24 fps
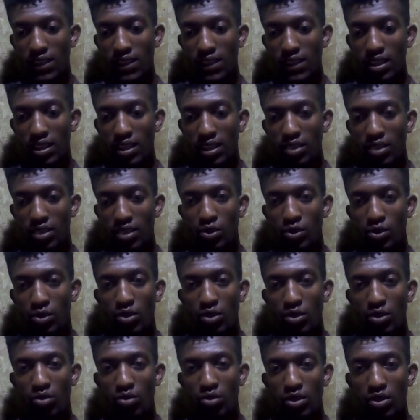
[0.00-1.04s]
Rise
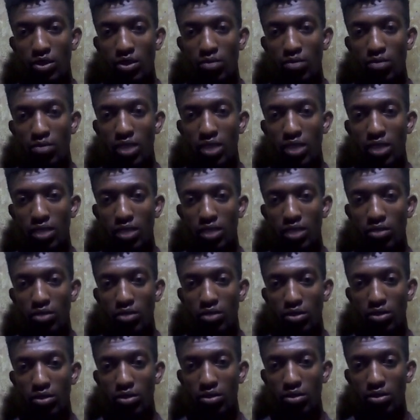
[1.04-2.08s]
was a black
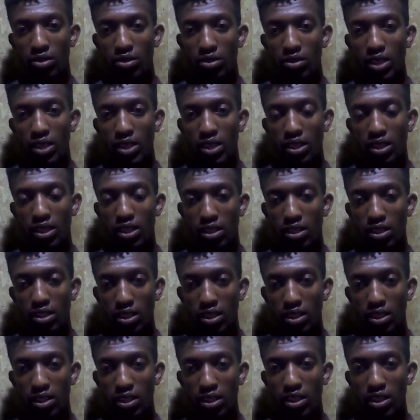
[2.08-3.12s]
box because that thing
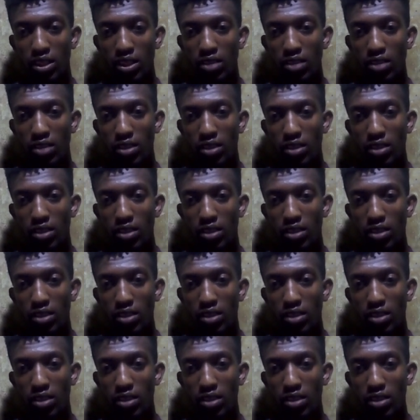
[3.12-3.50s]
traded down,